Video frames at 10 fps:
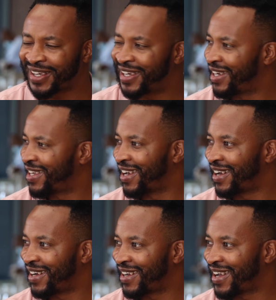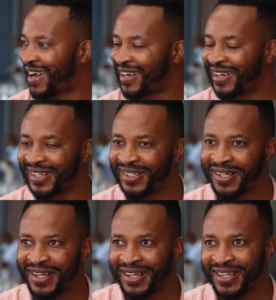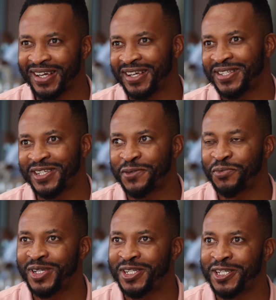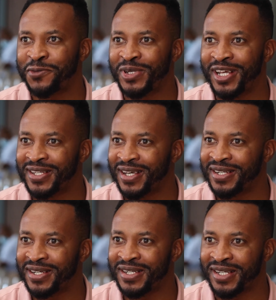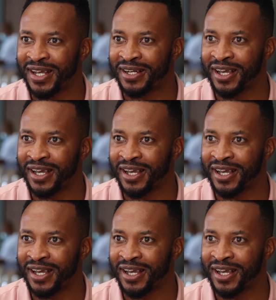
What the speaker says: Kenya, Ghana. Yeah, it's just been exciting, Dan.